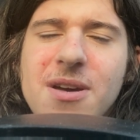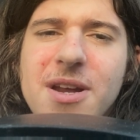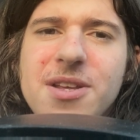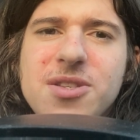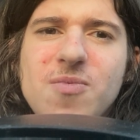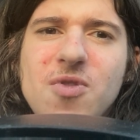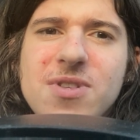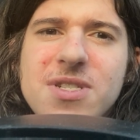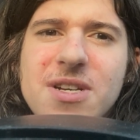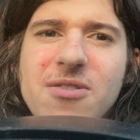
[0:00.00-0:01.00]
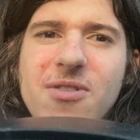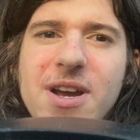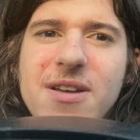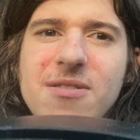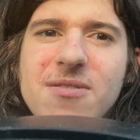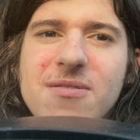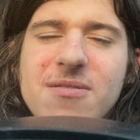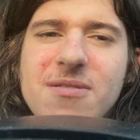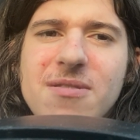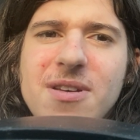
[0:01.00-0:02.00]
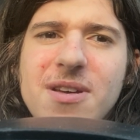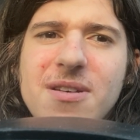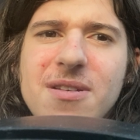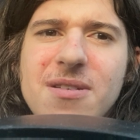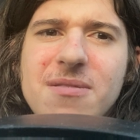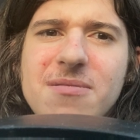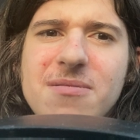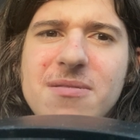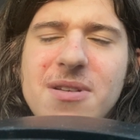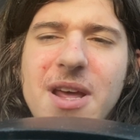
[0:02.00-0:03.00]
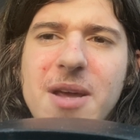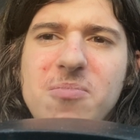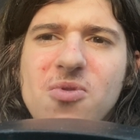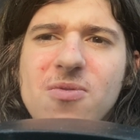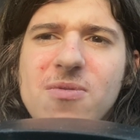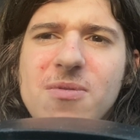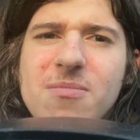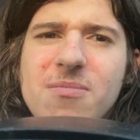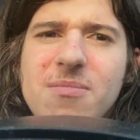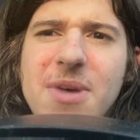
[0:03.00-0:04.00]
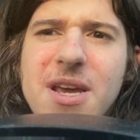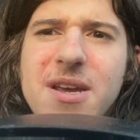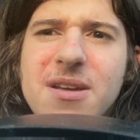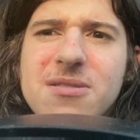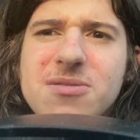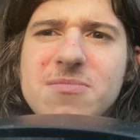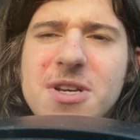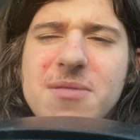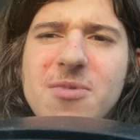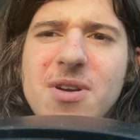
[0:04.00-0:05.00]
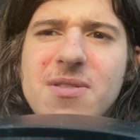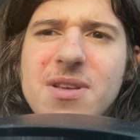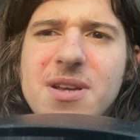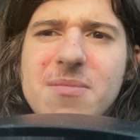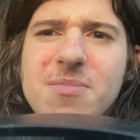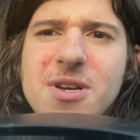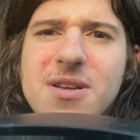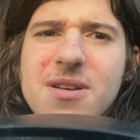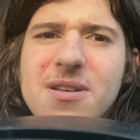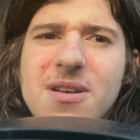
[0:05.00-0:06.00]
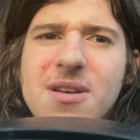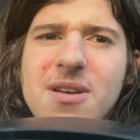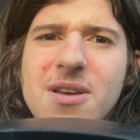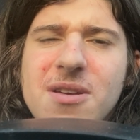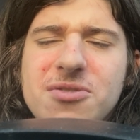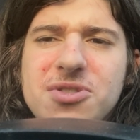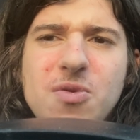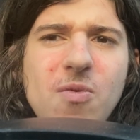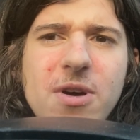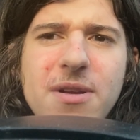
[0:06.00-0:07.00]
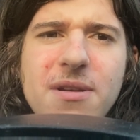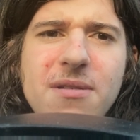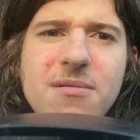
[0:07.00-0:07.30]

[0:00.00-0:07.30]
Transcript: I did smoke a cigarette in April or May, sometime around then, but, it was just one.